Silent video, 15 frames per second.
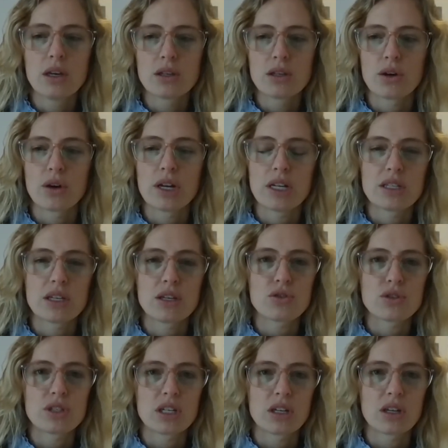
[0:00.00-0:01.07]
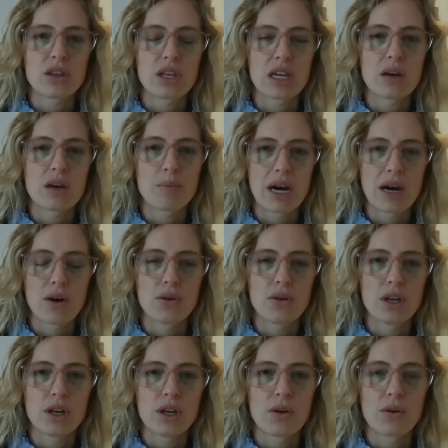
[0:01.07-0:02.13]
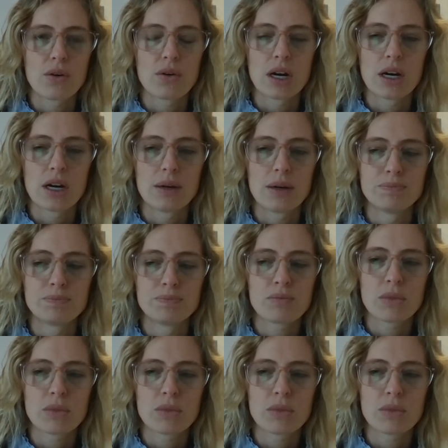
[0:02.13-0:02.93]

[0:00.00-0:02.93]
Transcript: So it is interesting to think about you know um,